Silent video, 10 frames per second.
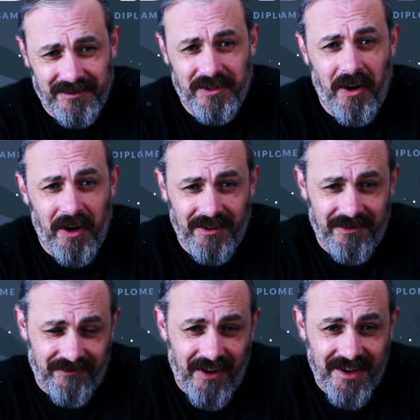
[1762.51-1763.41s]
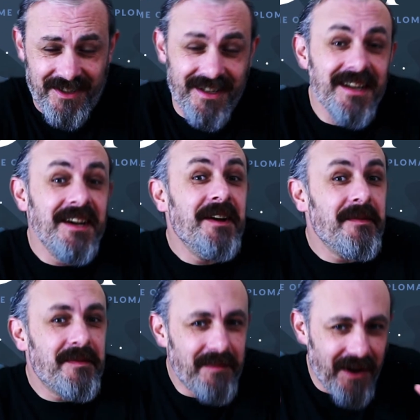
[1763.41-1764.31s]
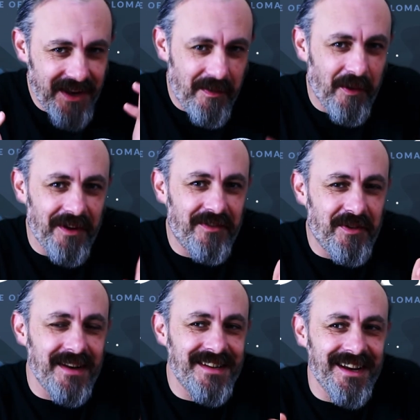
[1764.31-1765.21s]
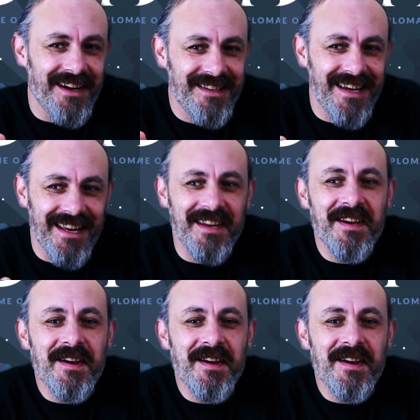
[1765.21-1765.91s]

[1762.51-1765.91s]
God Christ, my number one of 2019.